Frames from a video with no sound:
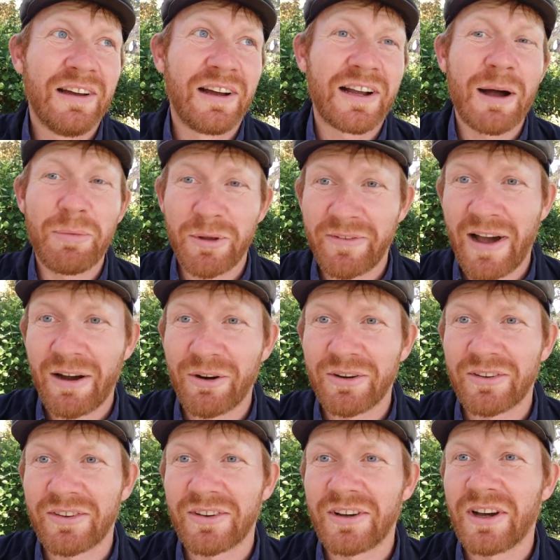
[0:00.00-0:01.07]
a couple of
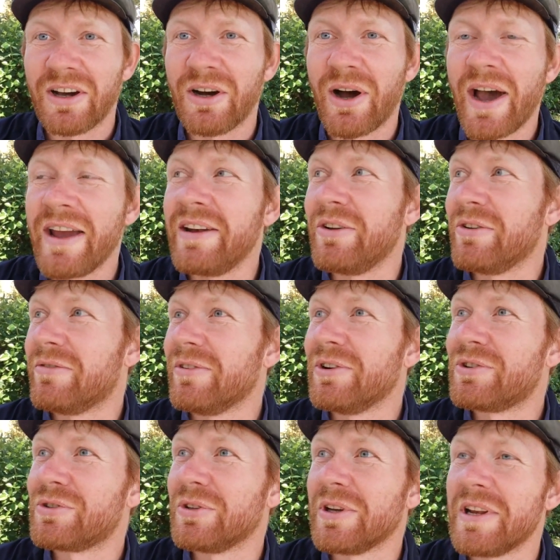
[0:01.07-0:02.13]
hours ago, I knew
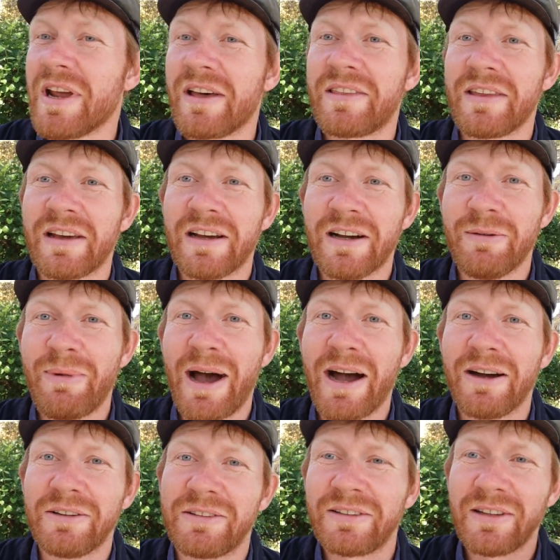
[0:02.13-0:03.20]
virtually nothing
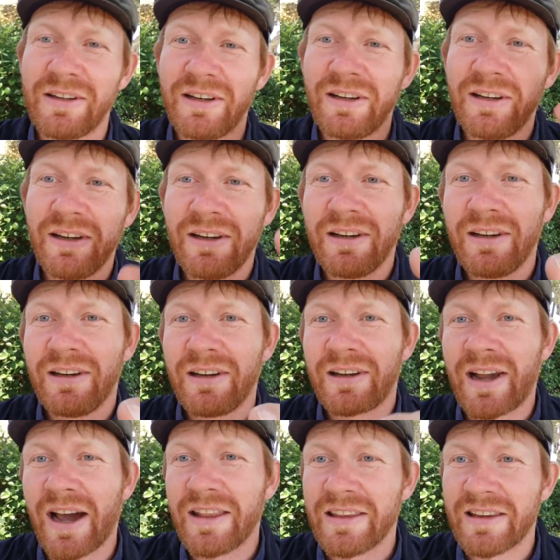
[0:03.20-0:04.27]
about
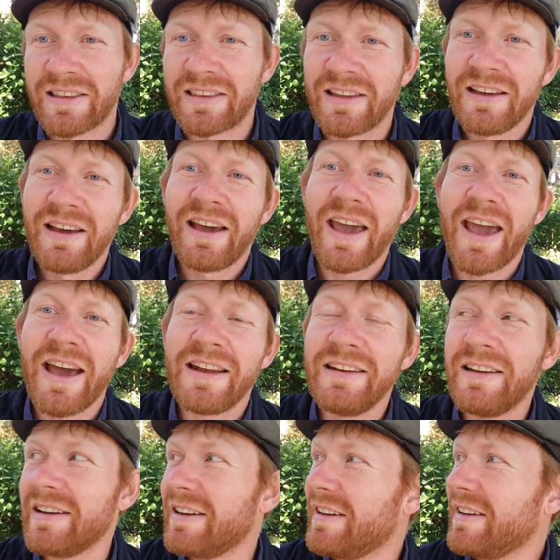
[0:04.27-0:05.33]
Cádiz.
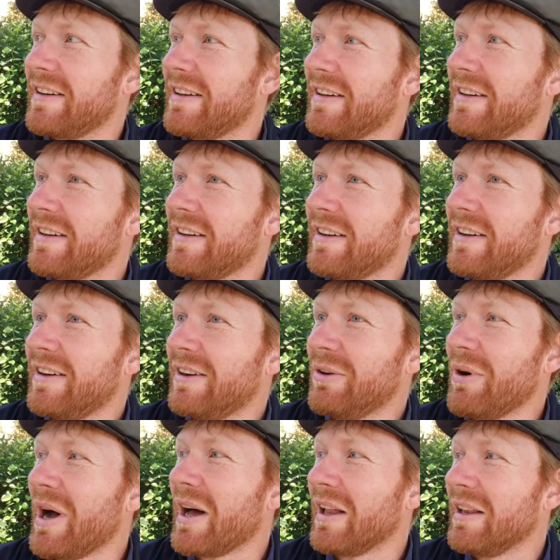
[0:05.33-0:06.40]
And,
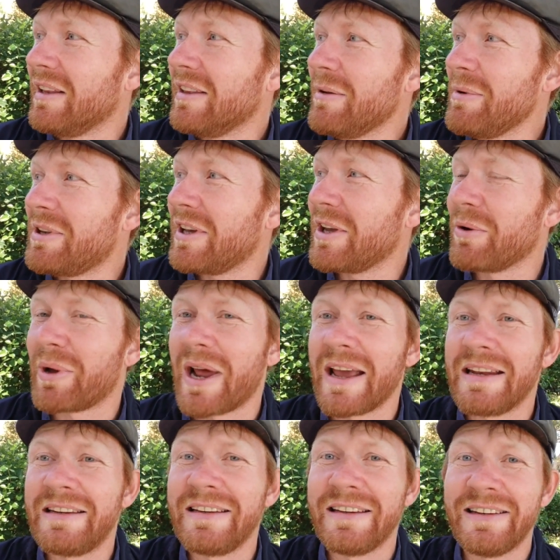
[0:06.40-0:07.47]
well, let me tell you what
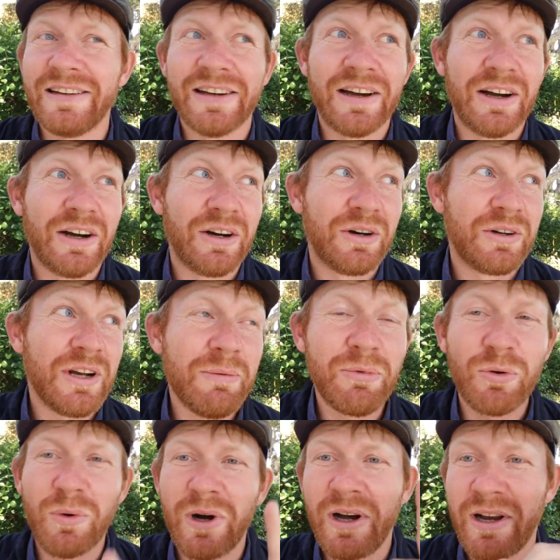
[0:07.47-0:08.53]
I did know.
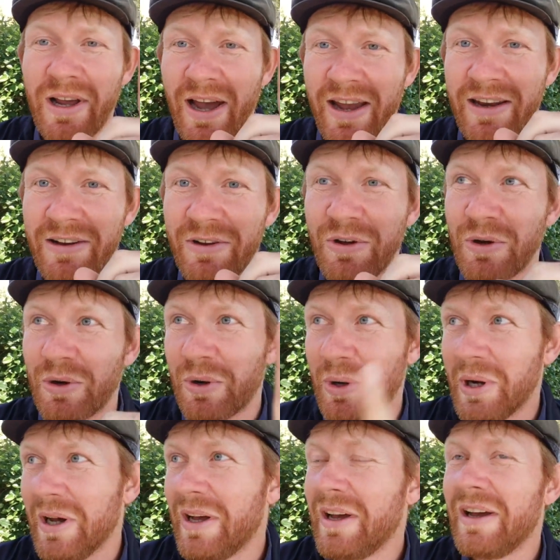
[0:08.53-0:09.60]
Number one, I
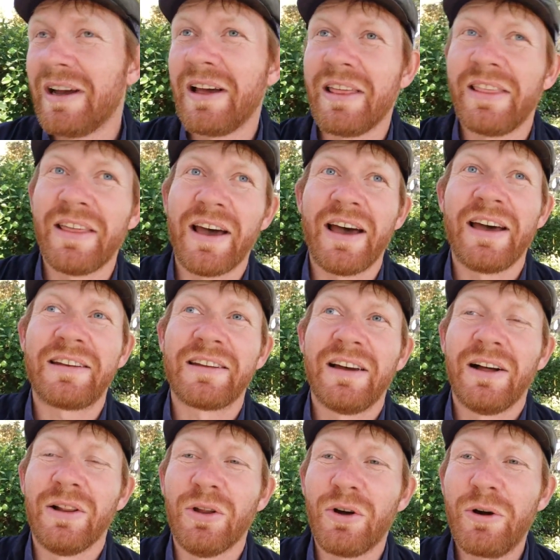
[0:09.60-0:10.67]
knew that
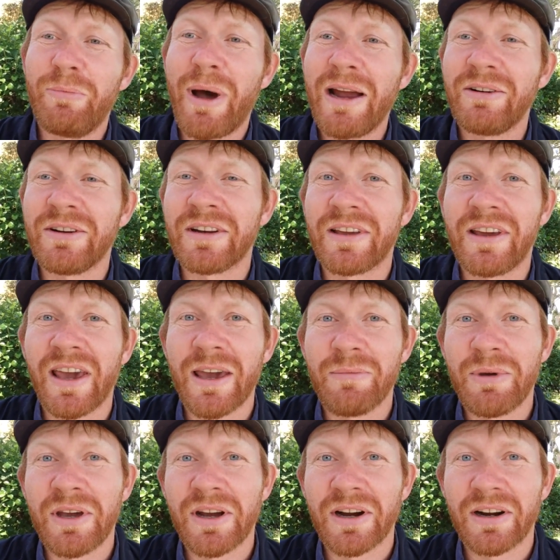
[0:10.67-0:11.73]
Lord Byron
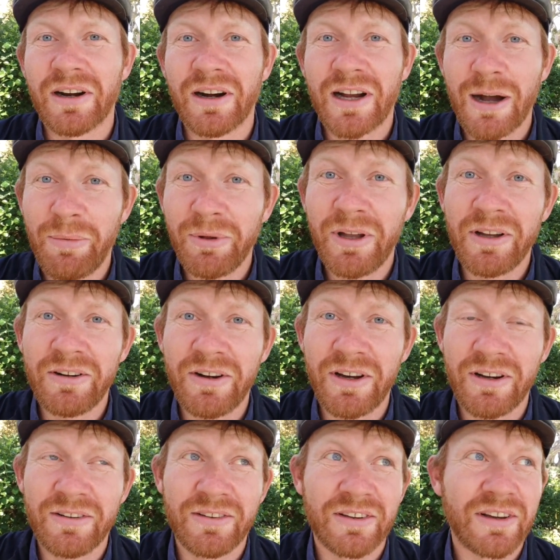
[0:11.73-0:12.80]
came here a couple hundred
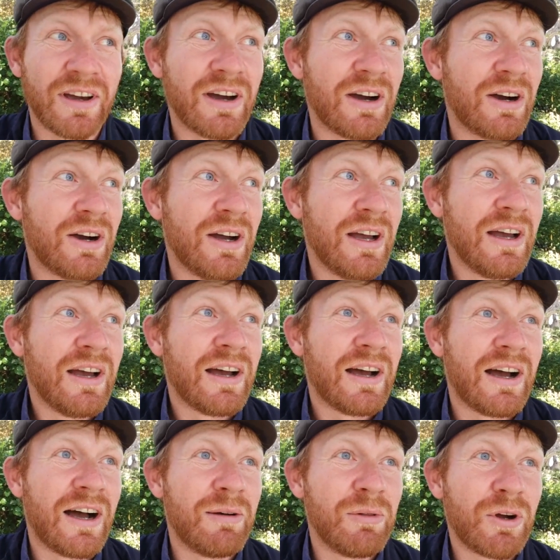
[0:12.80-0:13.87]
years ago.
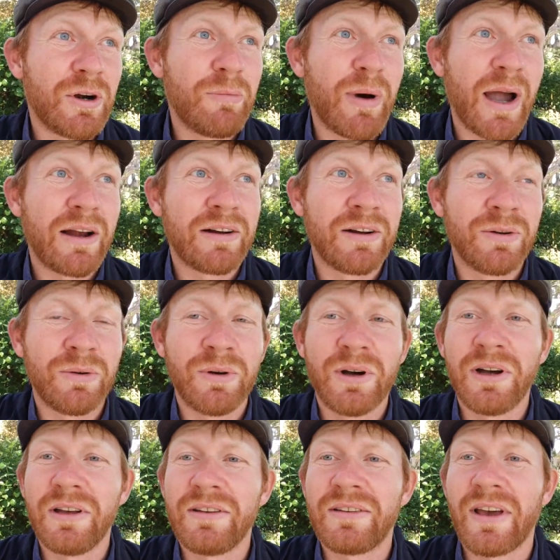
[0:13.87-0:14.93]
Lord Byron
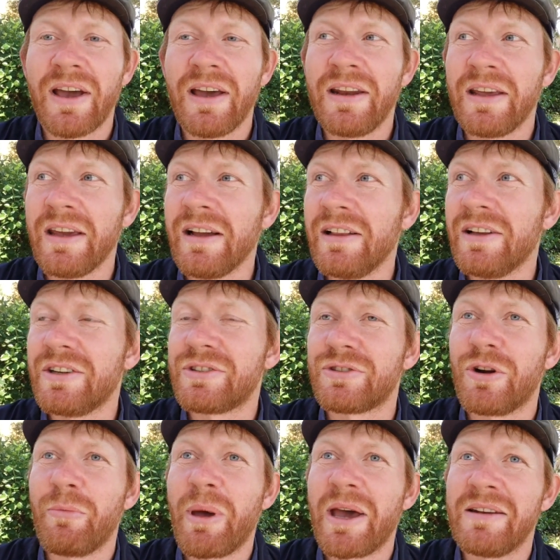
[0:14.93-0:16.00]
was an English
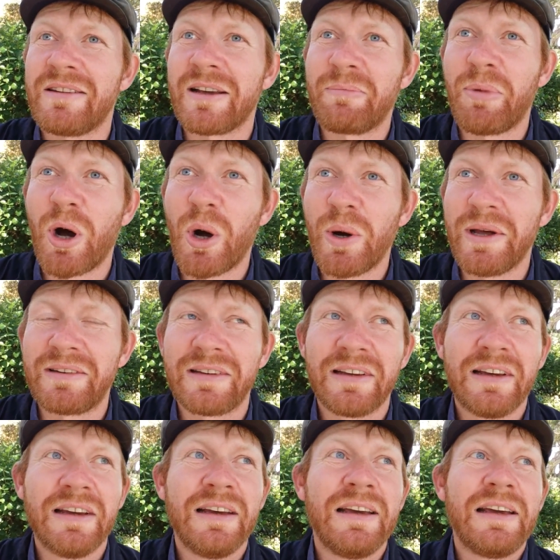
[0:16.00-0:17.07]
romantic poet.
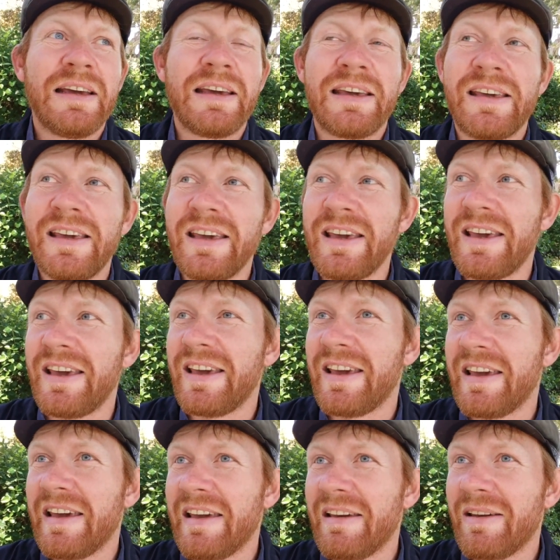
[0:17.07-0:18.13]

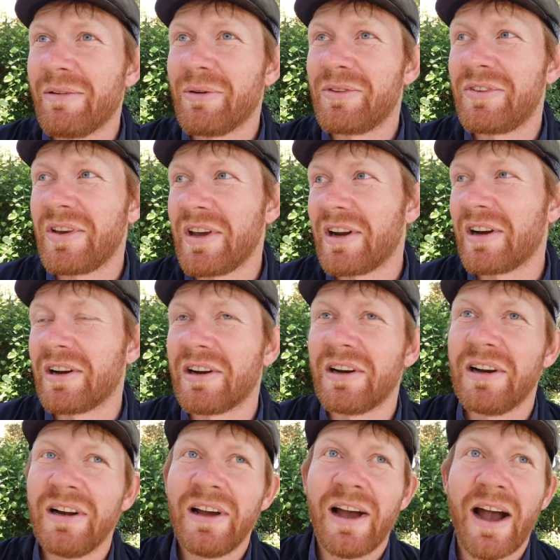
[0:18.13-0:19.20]
He was
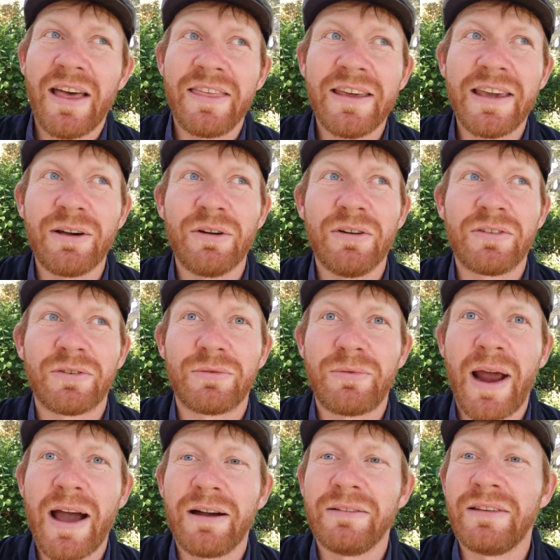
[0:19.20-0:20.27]
here, I think it was
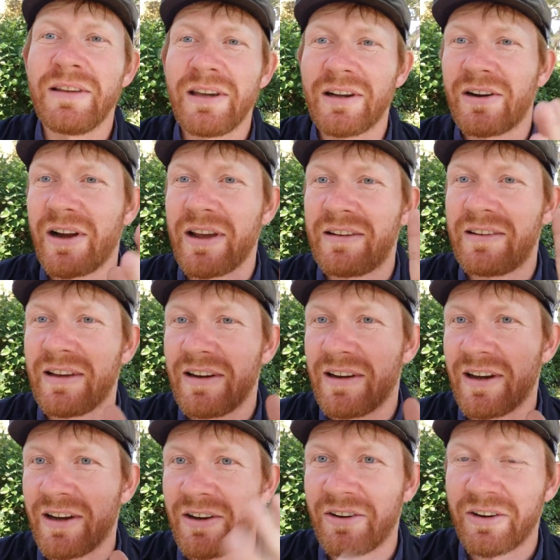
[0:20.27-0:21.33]
around the year
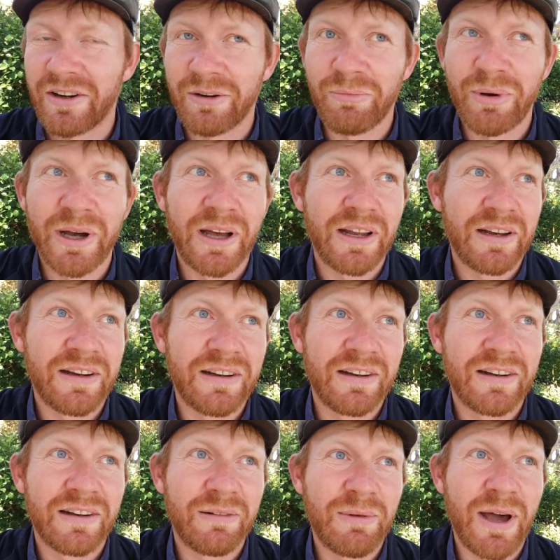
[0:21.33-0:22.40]
1800, but
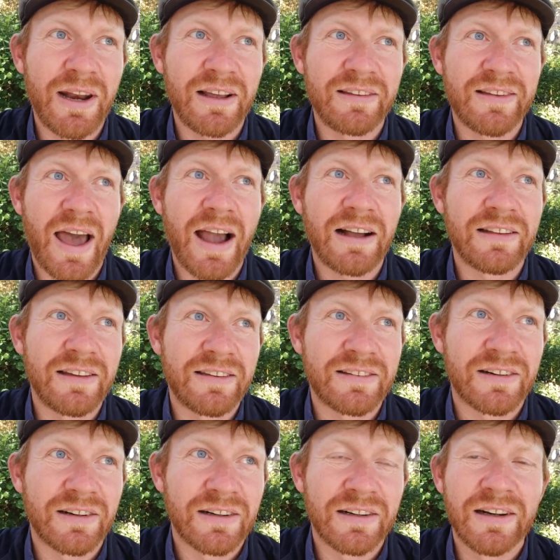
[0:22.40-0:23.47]
I'm not exactly
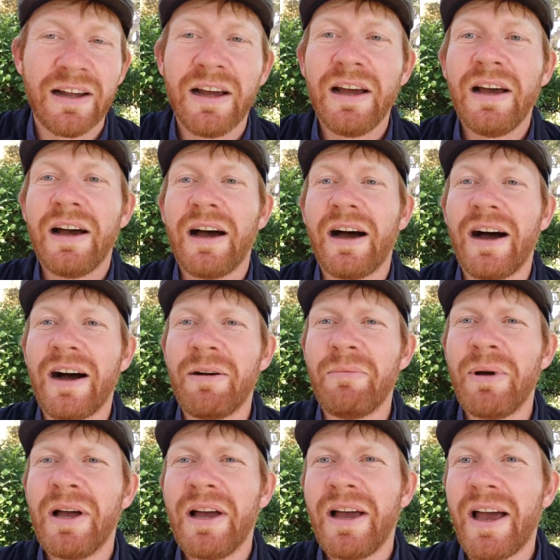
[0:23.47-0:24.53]
certain.
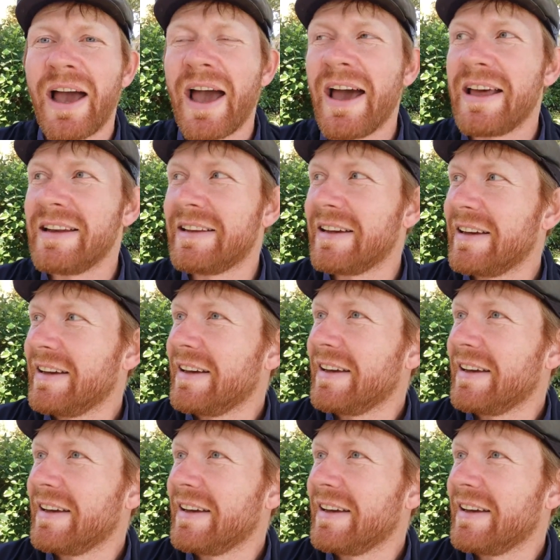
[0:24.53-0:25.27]
And